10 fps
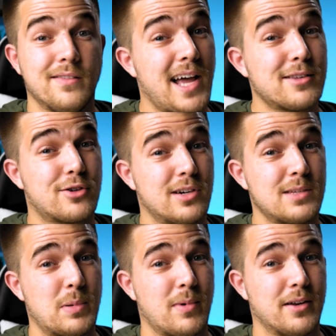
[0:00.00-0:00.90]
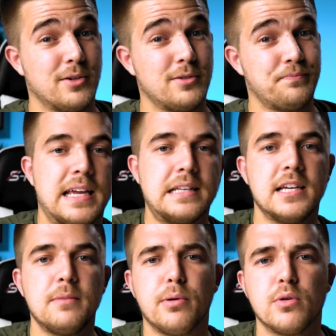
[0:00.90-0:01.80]
That's crispy, my dude. It
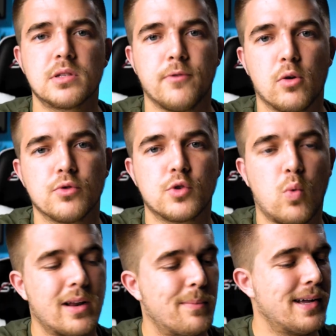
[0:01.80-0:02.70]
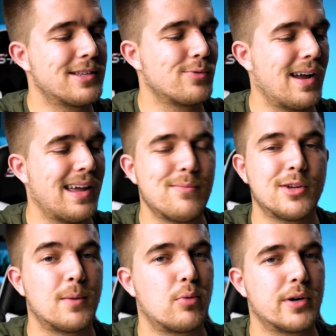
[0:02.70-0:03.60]
did boost the vocals quite a bit, so I am
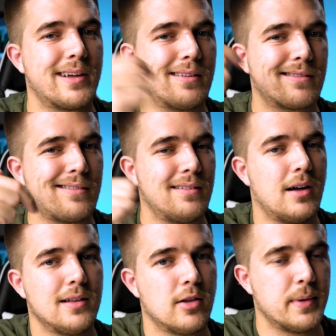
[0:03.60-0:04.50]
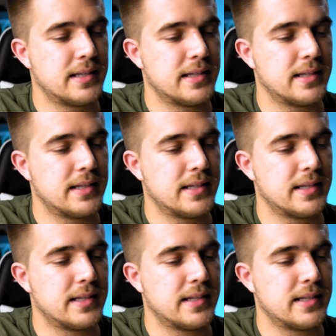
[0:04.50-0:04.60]
gonna bring it a little bit